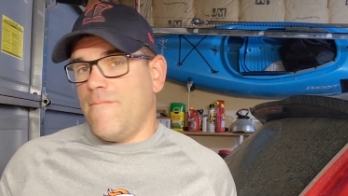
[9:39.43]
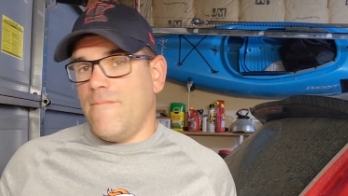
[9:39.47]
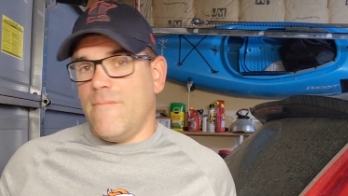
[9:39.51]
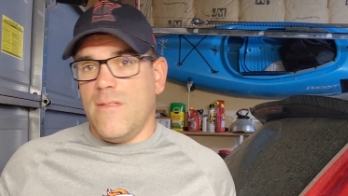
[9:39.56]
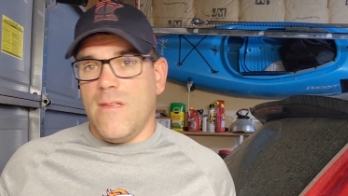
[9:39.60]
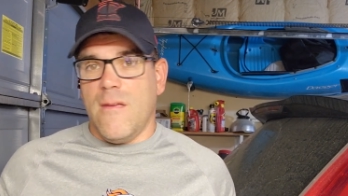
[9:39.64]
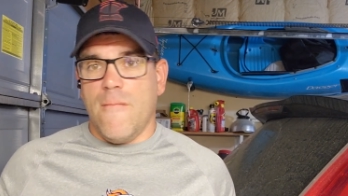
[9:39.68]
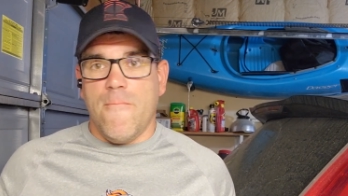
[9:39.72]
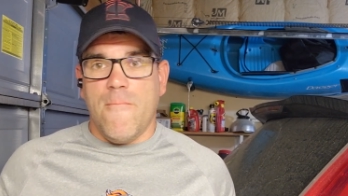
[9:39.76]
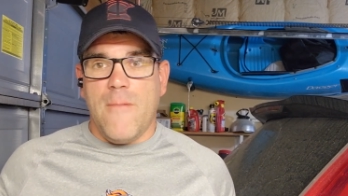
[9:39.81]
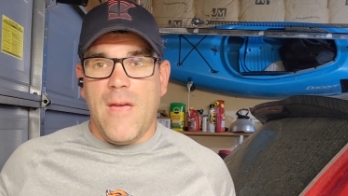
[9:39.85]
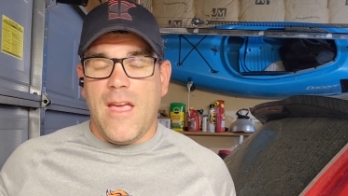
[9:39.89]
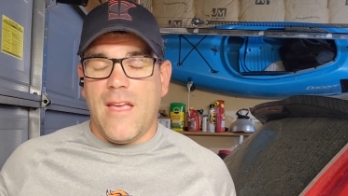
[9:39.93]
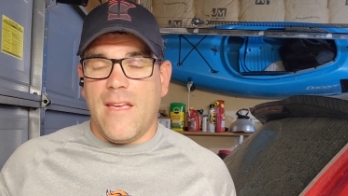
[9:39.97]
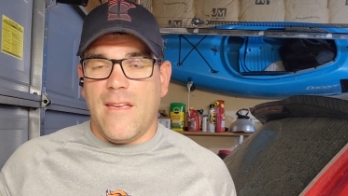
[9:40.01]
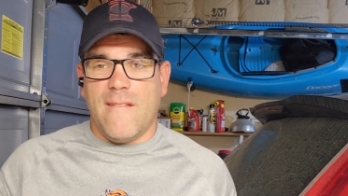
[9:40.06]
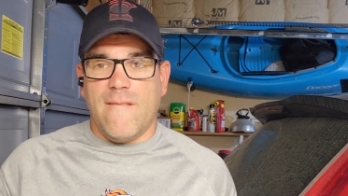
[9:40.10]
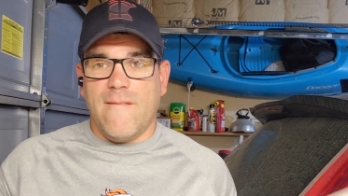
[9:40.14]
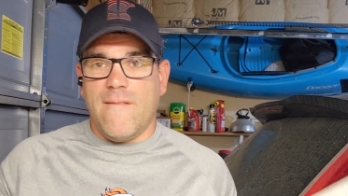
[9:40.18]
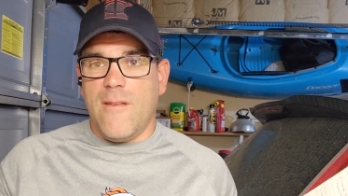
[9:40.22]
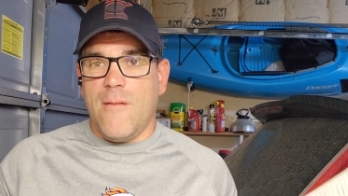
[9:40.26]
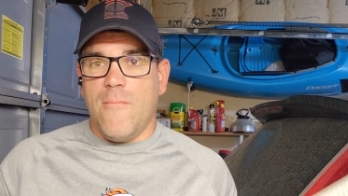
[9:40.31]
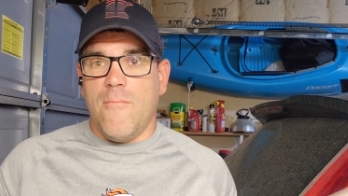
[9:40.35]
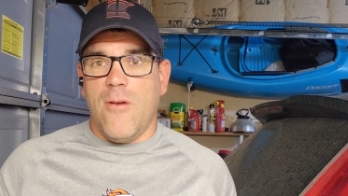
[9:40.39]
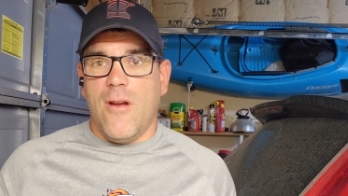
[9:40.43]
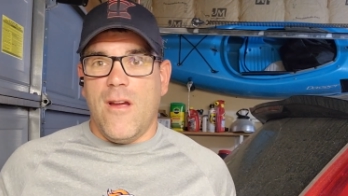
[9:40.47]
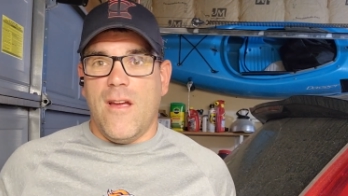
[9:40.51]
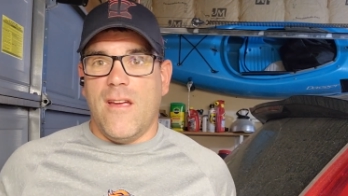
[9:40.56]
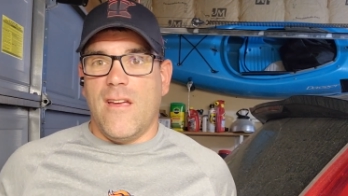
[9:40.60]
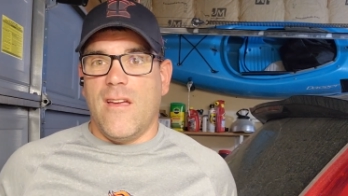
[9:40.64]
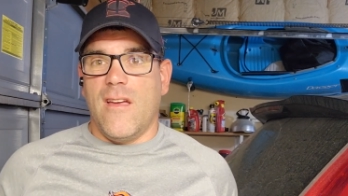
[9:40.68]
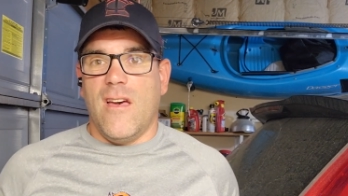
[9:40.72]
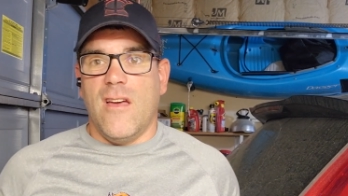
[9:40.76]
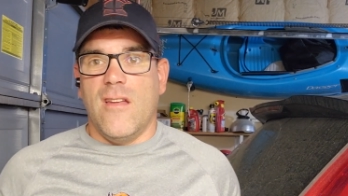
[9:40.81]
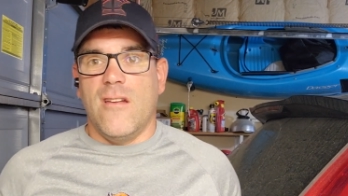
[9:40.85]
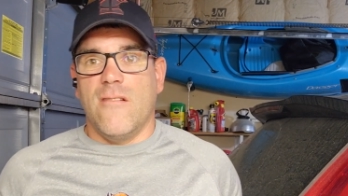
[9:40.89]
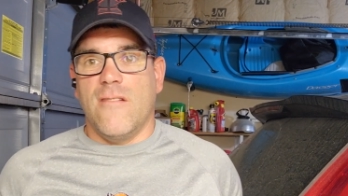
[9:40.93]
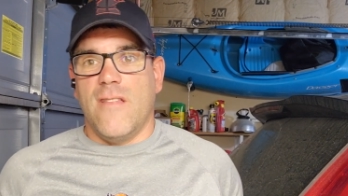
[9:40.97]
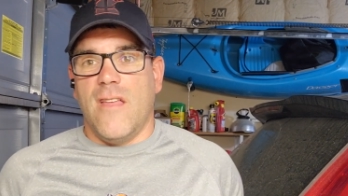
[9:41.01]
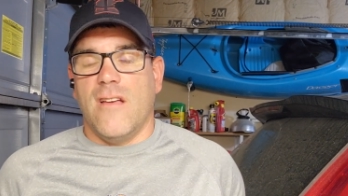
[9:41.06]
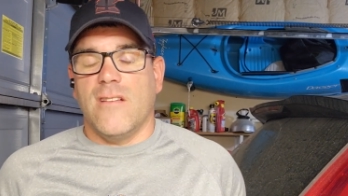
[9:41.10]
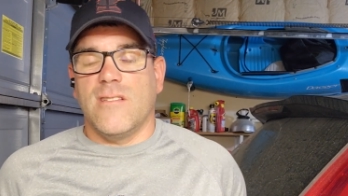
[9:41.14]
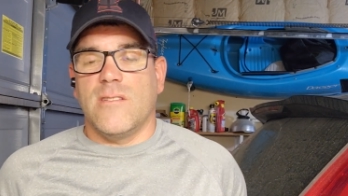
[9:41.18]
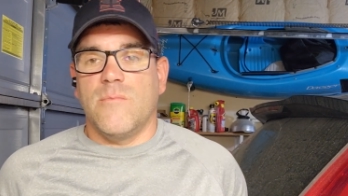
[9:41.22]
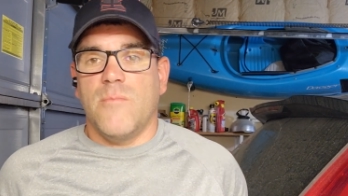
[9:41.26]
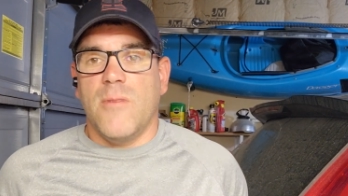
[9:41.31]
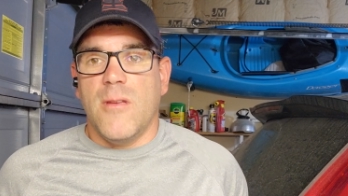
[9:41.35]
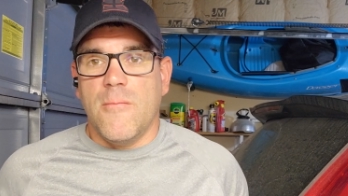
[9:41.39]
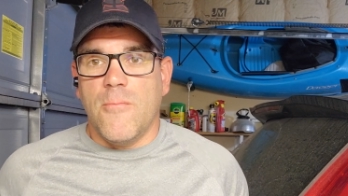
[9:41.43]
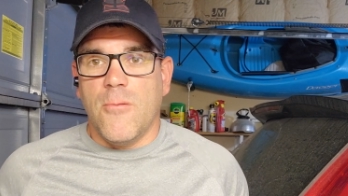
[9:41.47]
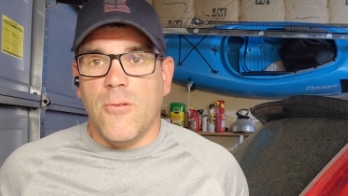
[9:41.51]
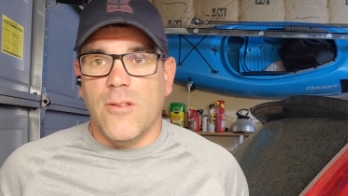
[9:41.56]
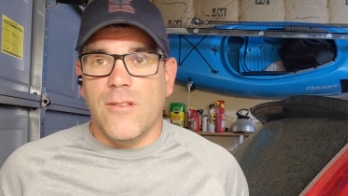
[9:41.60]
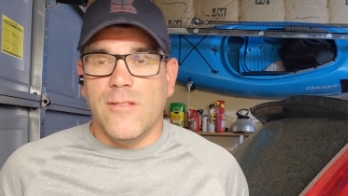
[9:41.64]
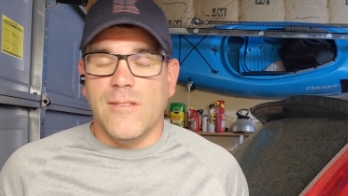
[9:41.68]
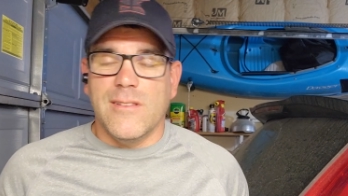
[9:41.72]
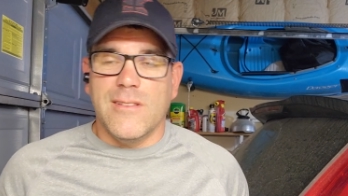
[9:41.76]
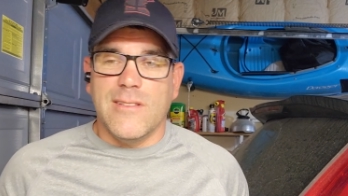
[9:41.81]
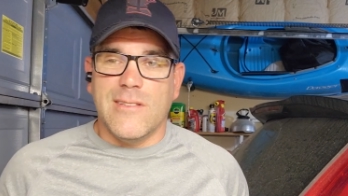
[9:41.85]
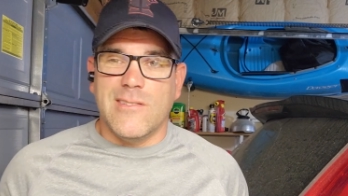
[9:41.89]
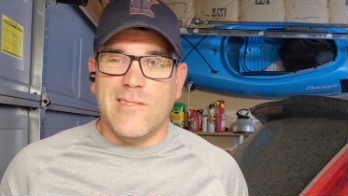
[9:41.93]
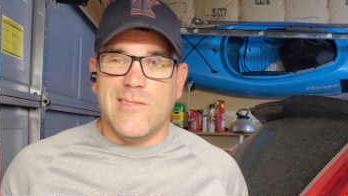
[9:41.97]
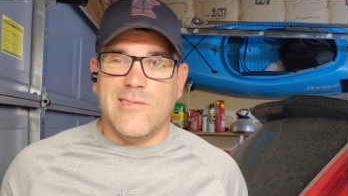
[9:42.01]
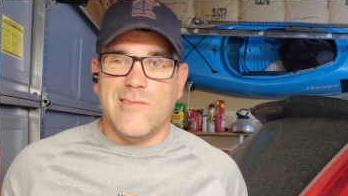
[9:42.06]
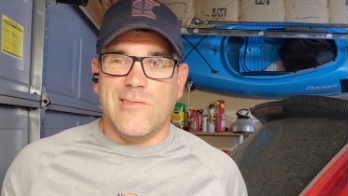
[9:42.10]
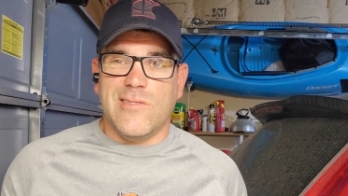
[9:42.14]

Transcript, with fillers: you make you bring 100,000 people into the